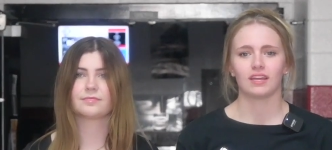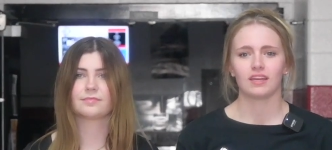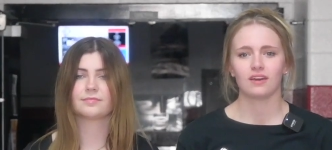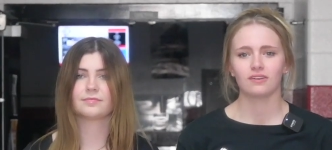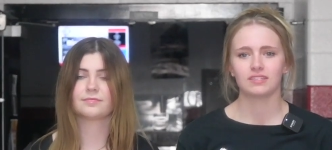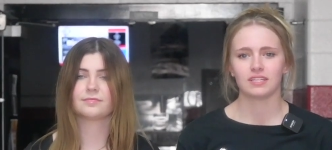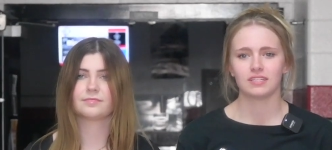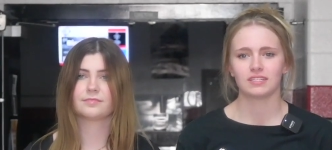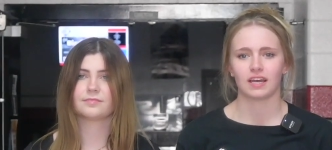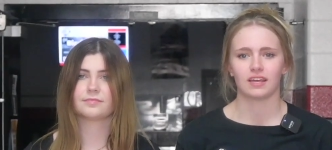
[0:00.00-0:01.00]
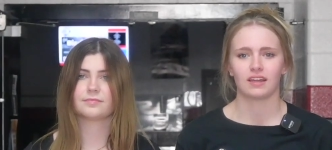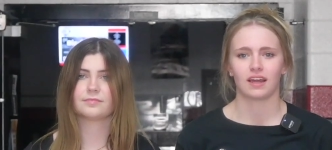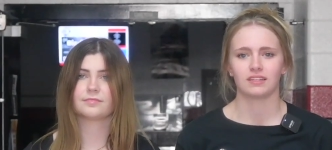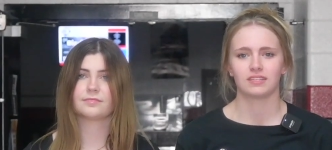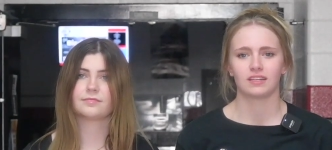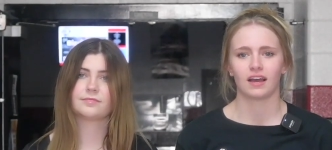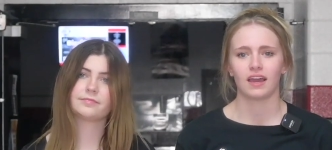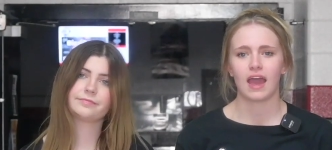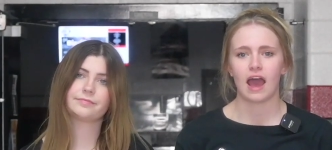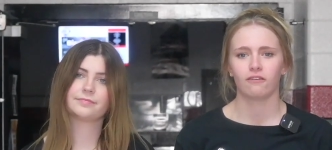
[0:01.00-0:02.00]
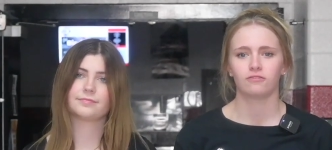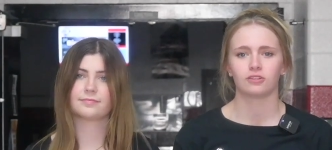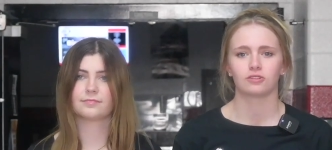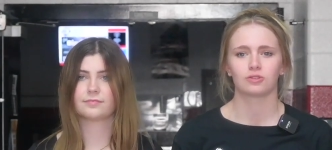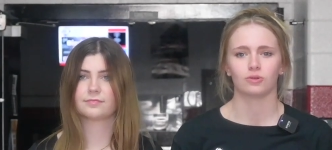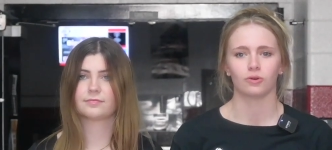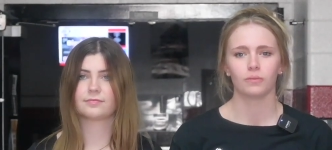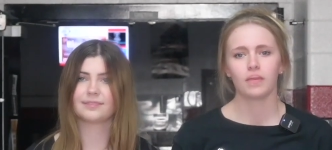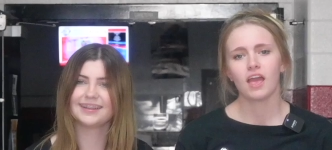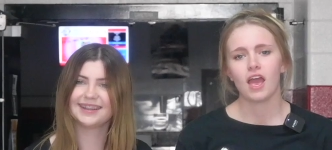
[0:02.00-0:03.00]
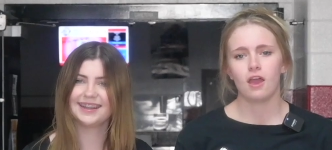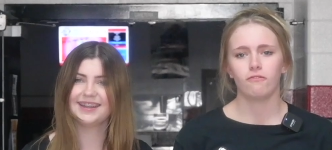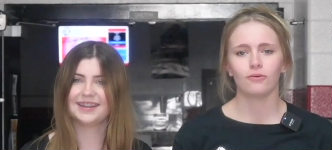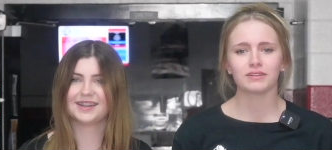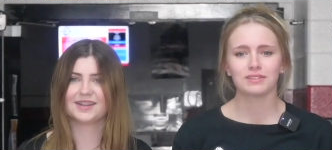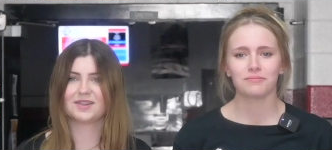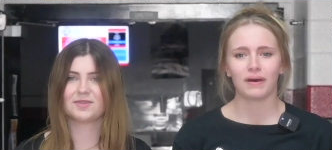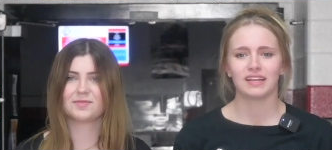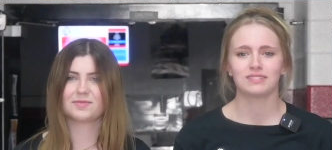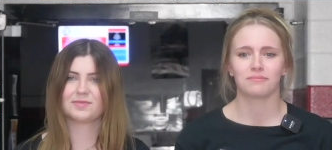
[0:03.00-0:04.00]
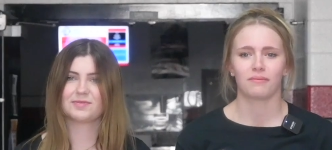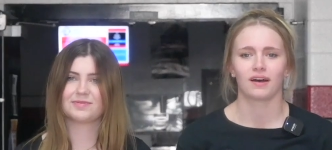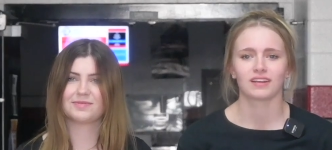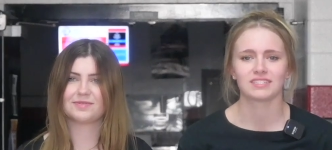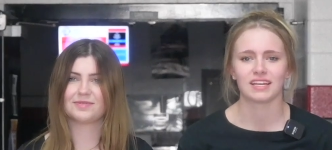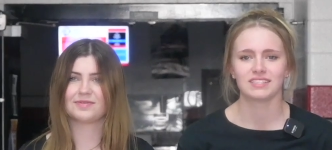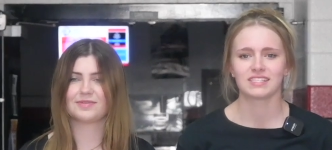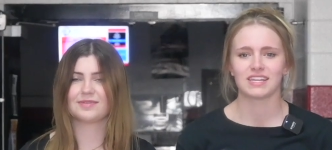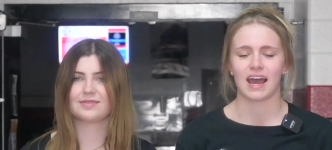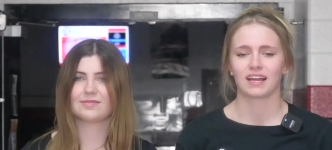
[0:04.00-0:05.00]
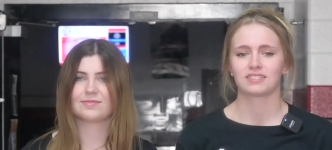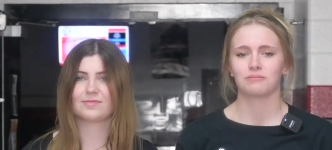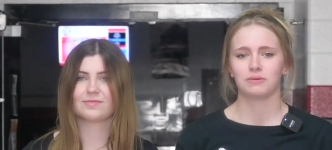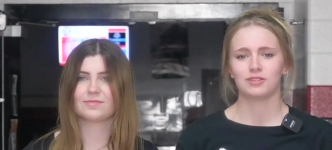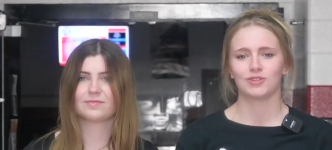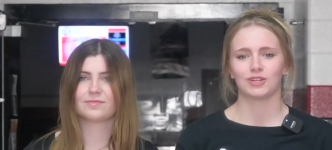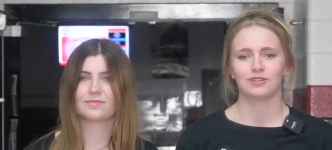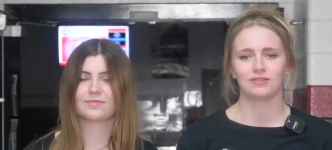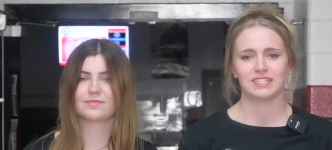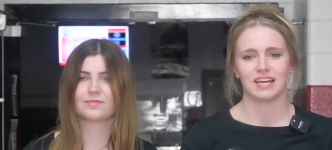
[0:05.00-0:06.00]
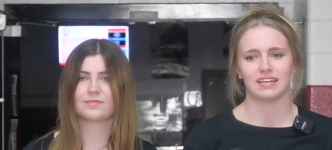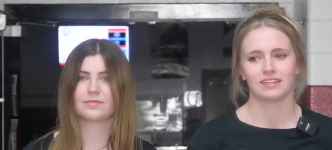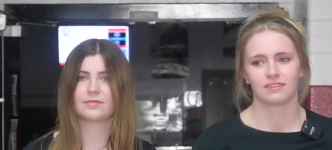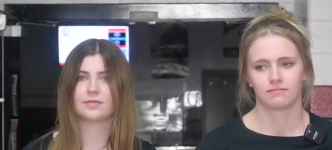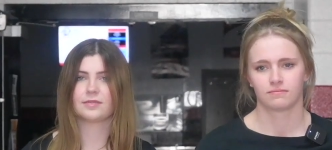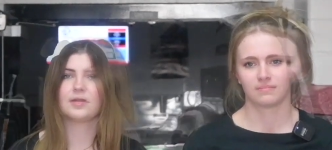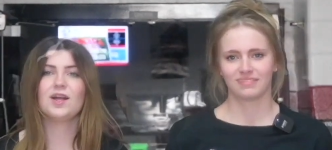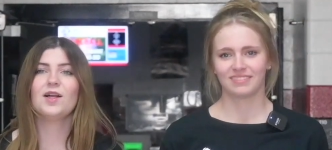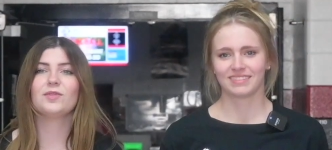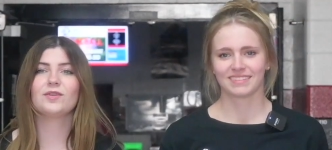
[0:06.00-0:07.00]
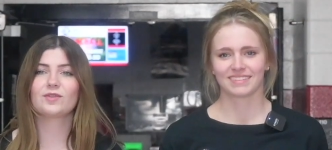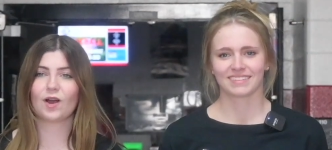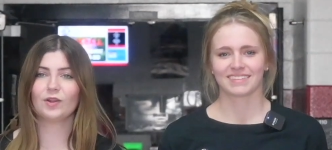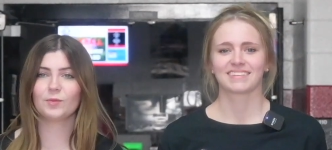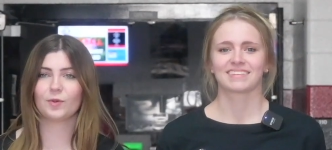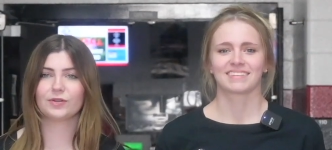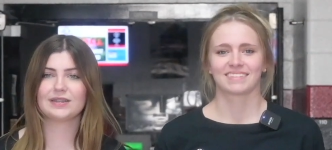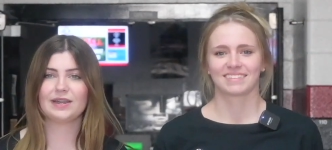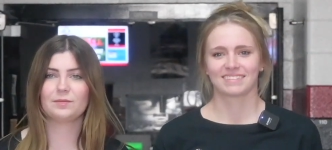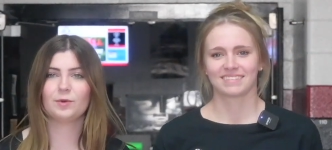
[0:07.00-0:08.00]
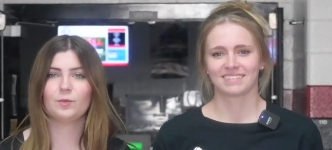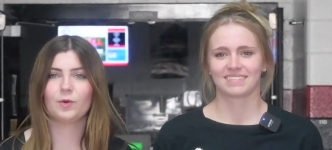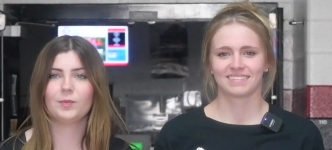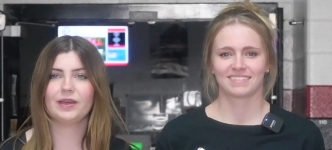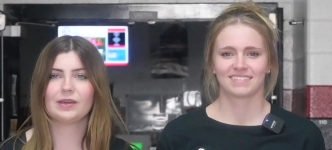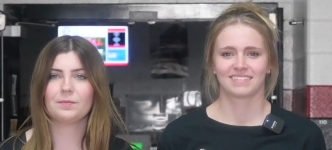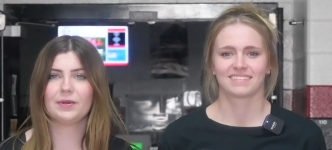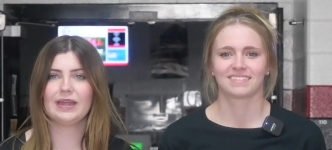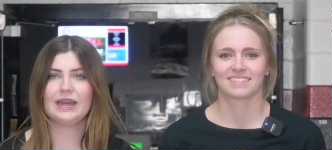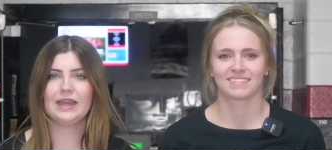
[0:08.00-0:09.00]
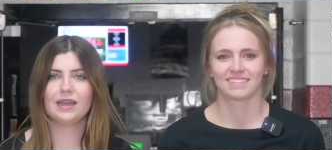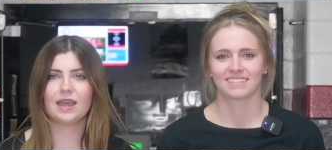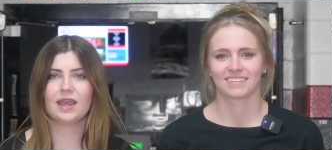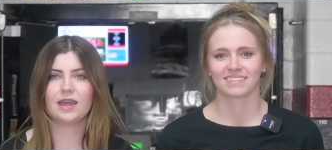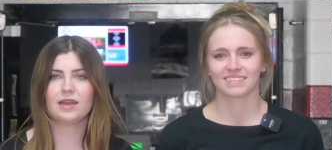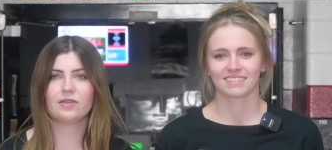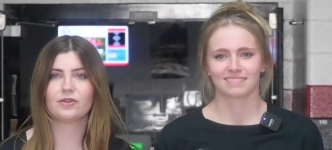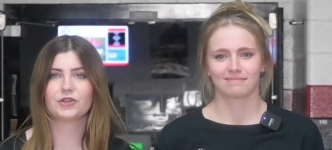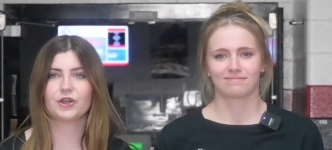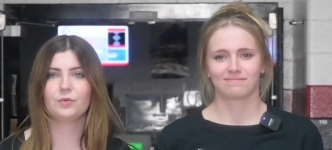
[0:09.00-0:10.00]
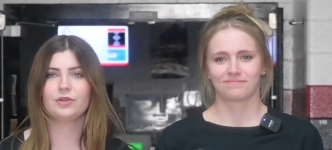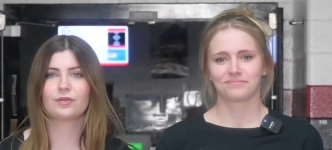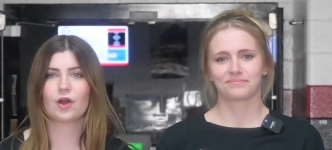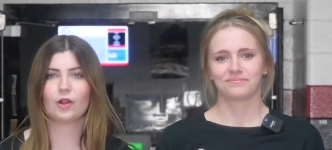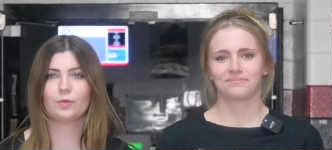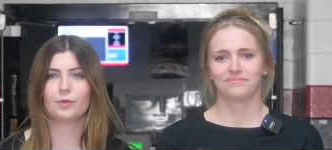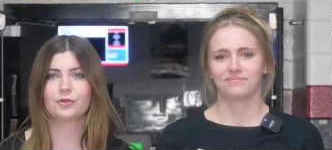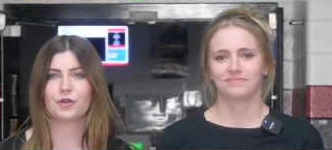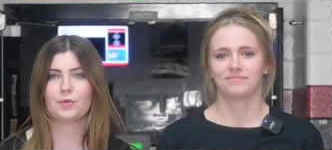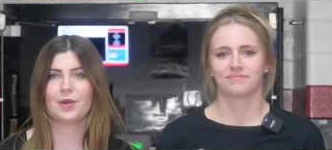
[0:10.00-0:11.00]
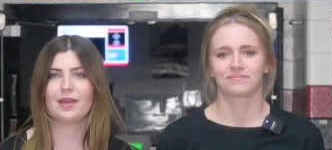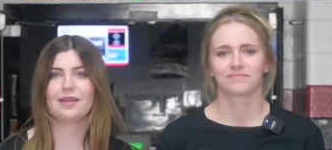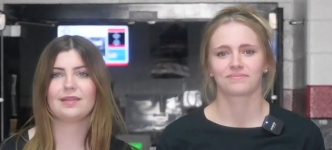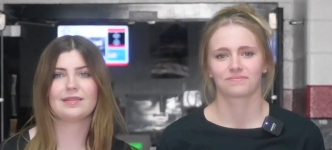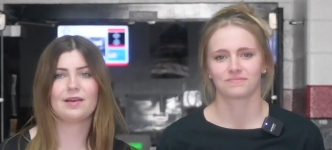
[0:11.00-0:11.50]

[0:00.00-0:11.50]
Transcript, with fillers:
Speaker 1: an EOC study night tonight after school. If you want some bison bucks and snacks, be sure to
Speaker 2: attend. The Scholar Bowl team will be competing in the Sherwood Scholar Bowl tournament this